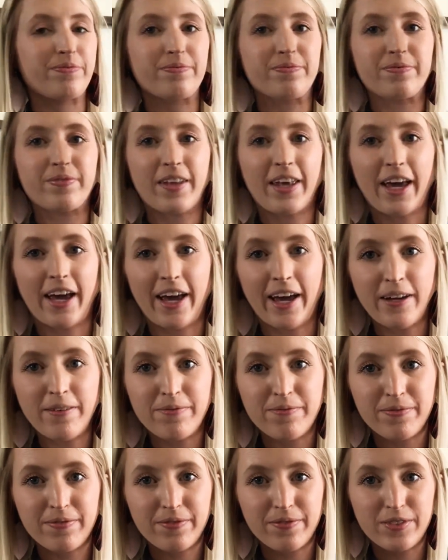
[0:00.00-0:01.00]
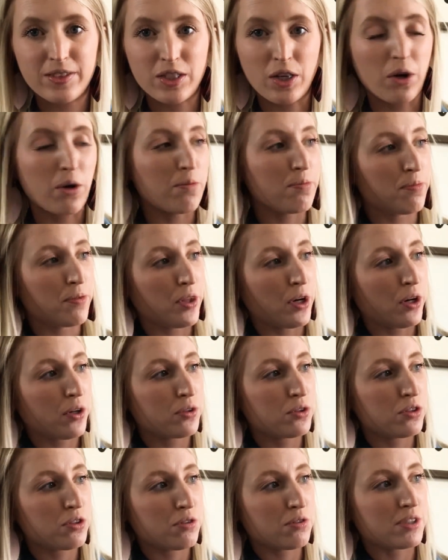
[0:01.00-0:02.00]
Okay, so
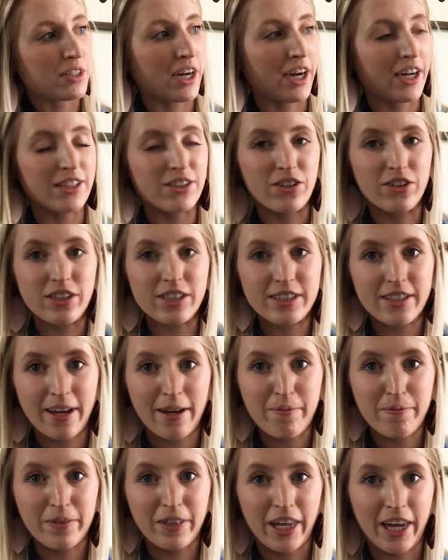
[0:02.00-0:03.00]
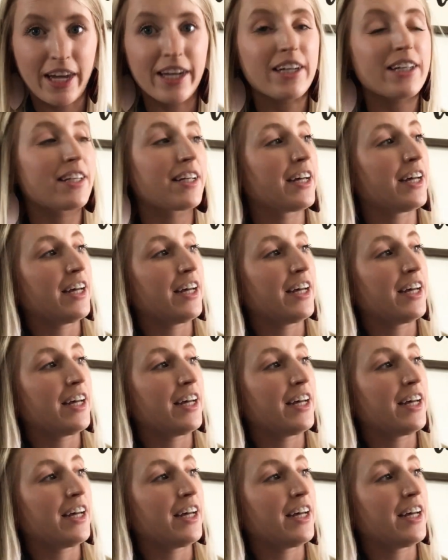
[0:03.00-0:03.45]
those 2 sides are the same length.